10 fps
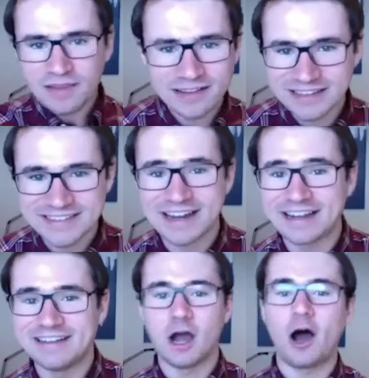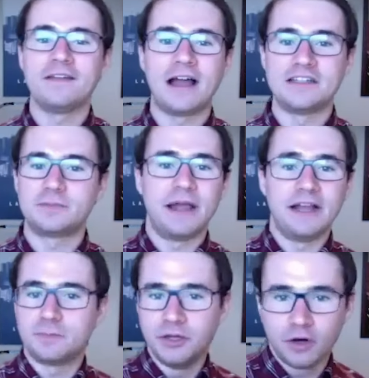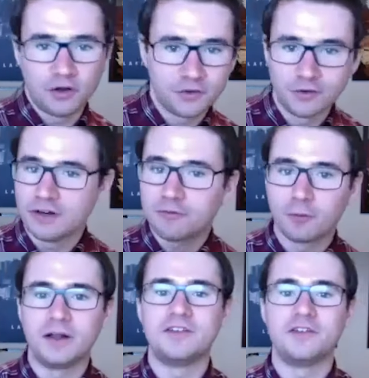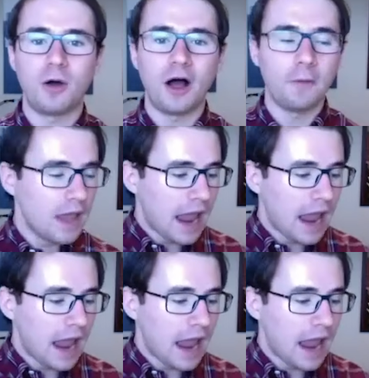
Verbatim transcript: let's say in the online space, but you can also do different ones as well.